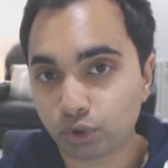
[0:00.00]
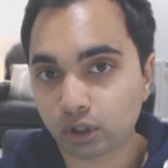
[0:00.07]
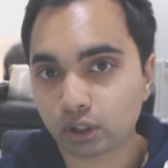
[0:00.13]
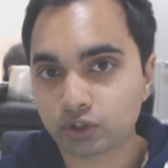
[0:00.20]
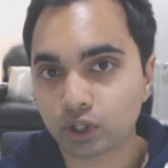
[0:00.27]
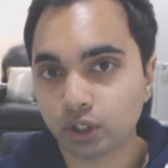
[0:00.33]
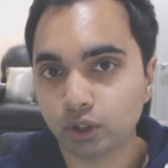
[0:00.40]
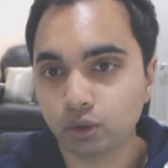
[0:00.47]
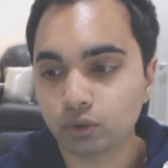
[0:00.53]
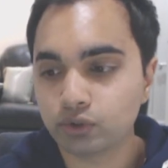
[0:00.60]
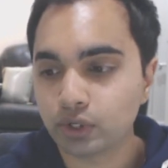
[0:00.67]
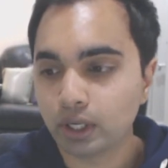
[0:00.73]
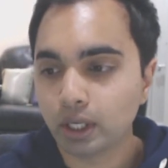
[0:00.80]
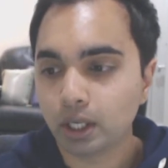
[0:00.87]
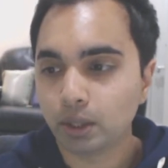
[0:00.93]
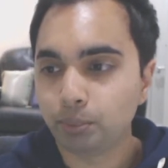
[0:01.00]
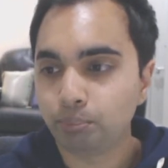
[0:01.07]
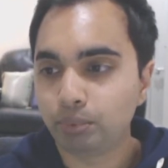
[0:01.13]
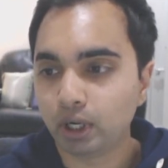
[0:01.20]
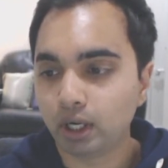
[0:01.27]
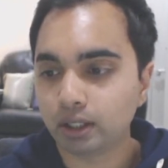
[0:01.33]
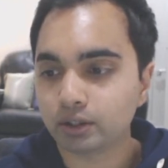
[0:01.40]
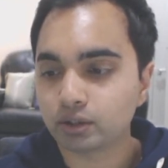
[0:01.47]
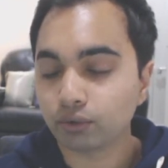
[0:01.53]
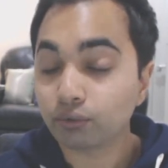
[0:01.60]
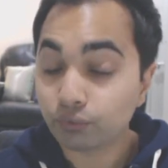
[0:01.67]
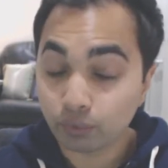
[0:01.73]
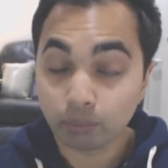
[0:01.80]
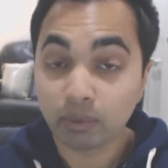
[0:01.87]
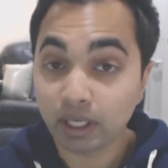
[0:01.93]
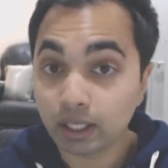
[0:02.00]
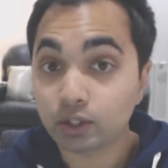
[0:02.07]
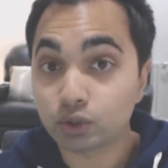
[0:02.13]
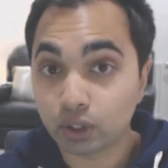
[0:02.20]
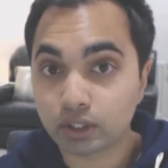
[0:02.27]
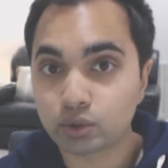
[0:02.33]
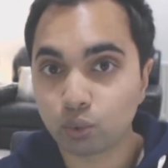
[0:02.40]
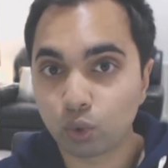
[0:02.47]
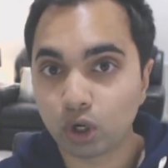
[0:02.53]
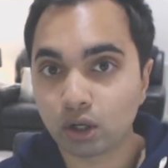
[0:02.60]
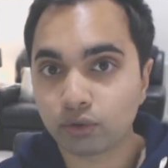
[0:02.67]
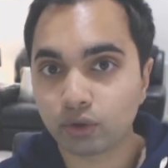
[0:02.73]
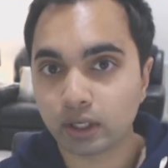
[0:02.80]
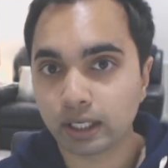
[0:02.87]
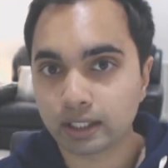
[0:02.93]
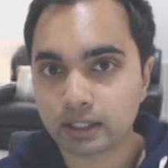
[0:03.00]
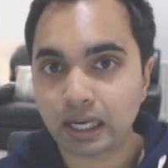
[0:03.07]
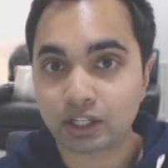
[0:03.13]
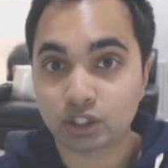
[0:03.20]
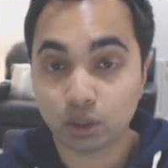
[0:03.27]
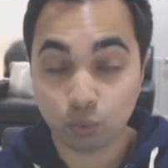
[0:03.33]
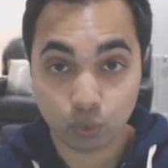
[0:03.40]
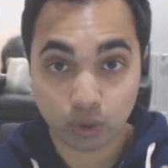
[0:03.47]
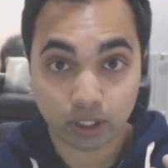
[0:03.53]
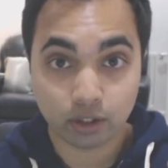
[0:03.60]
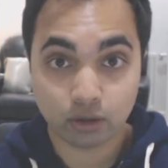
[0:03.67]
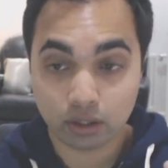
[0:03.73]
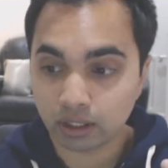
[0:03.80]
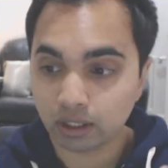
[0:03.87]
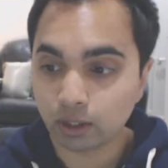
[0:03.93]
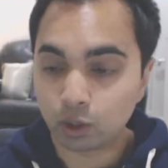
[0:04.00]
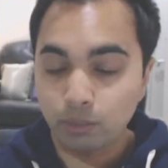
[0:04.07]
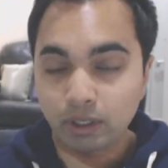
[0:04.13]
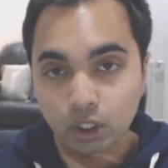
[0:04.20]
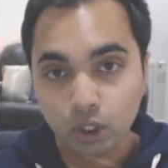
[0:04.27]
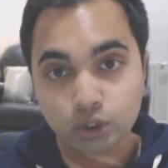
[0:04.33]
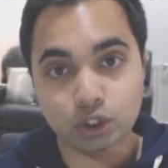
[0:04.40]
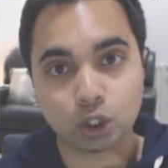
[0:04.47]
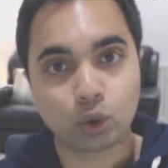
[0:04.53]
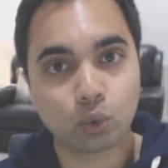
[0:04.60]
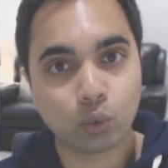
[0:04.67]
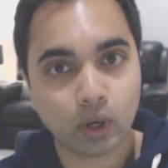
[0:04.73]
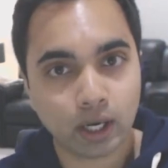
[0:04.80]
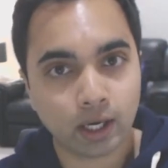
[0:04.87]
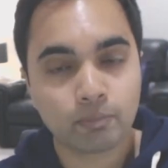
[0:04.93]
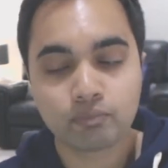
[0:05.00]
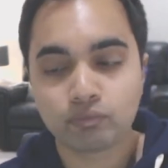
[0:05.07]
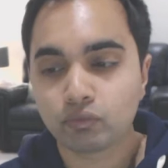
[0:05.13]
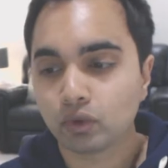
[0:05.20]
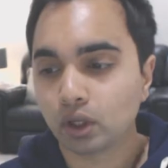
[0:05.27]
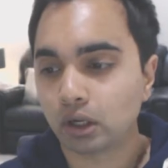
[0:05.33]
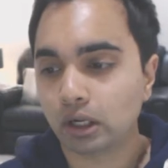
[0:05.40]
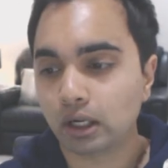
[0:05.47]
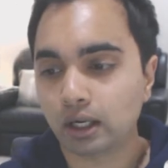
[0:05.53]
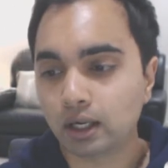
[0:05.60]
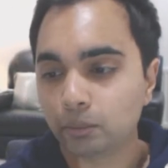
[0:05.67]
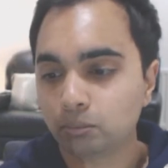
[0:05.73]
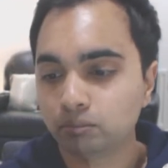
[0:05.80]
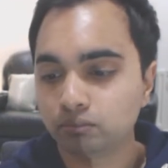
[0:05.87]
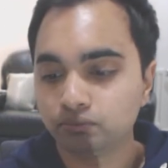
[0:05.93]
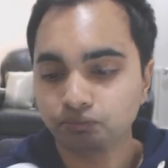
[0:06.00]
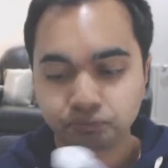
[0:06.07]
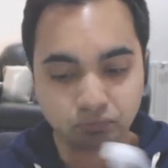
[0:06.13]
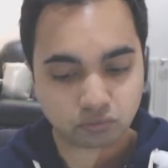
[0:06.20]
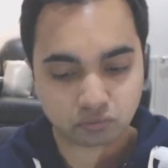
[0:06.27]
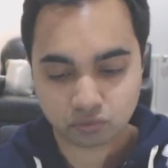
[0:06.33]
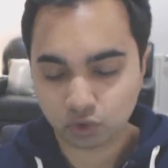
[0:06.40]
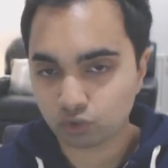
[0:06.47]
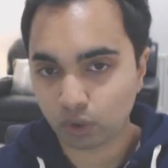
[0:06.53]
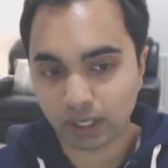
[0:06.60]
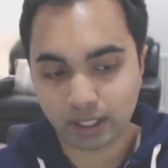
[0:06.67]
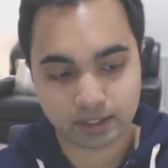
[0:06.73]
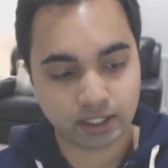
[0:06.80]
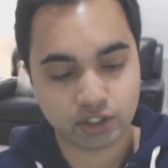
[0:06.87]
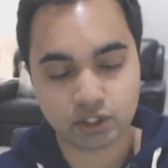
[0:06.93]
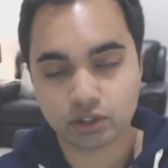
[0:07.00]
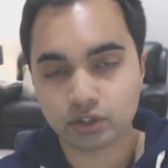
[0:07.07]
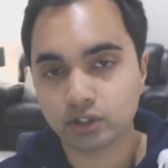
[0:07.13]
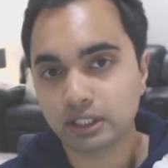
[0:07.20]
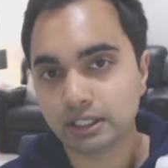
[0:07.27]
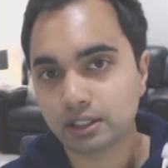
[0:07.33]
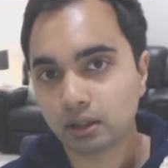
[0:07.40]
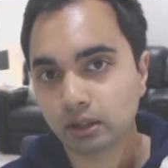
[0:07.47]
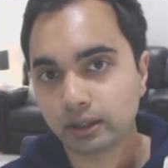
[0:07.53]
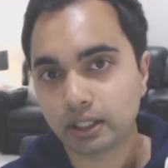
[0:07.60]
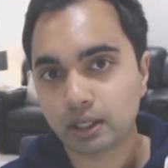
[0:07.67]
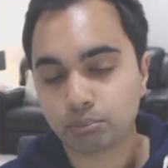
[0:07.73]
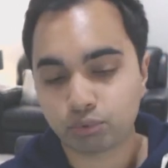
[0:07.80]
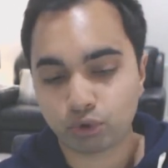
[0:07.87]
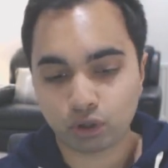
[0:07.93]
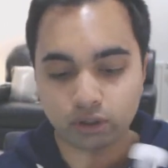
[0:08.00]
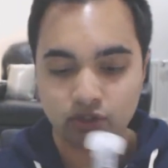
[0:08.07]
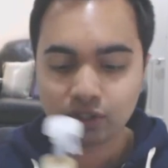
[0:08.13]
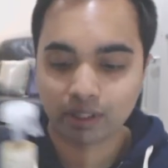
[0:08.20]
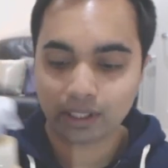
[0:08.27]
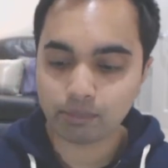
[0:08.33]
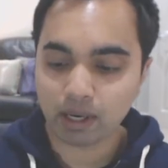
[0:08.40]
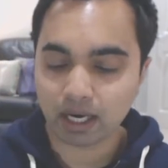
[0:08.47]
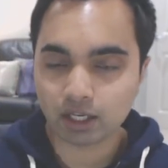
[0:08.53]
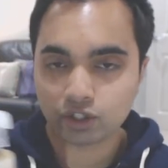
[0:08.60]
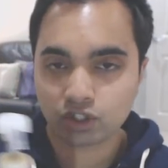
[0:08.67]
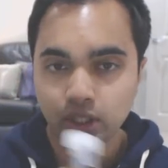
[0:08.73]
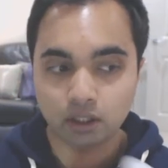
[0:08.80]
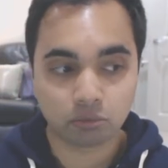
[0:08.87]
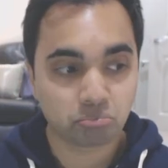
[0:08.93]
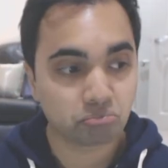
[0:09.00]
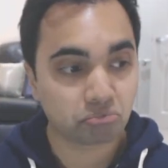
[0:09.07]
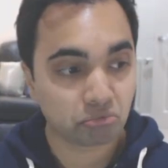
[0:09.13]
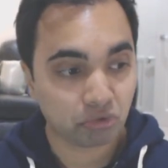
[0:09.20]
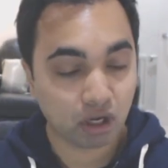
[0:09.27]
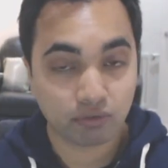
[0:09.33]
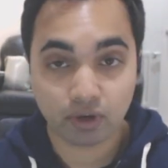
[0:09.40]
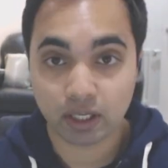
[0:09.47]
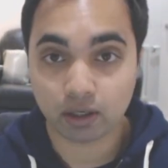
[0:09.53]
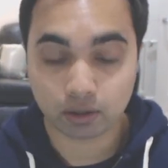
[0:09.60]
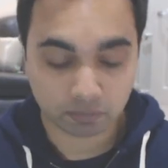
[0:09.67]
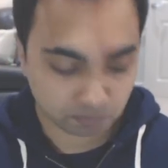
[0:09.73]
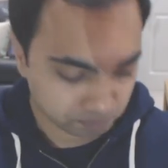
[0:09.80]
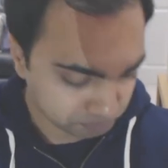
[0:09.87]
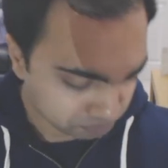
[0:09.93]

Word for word: products I use, but for me, it's it's worth it. It's actually it, a little bit goes a long way. Um, great attention to detail in their products and their packaging. Aveda.